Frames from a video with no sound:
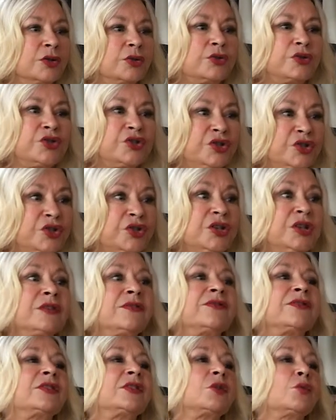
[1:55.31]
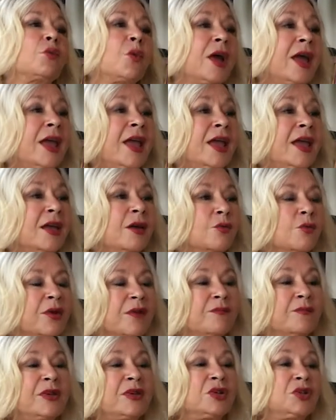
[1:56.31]
shift the way
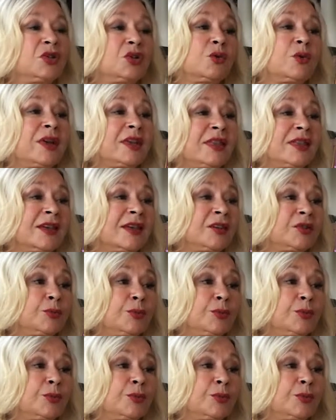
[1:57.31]
we've been doing things,